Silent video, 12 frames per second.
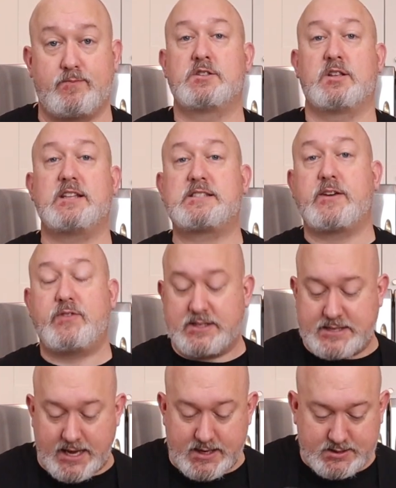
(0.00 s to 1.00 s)
So let's give it a
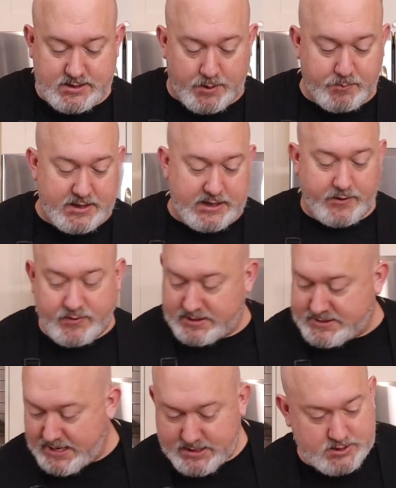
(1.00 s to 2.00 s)
taste. I'm gonna give it a
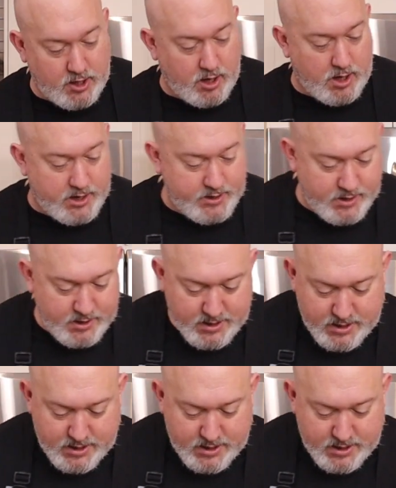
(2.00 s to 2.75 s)
taste on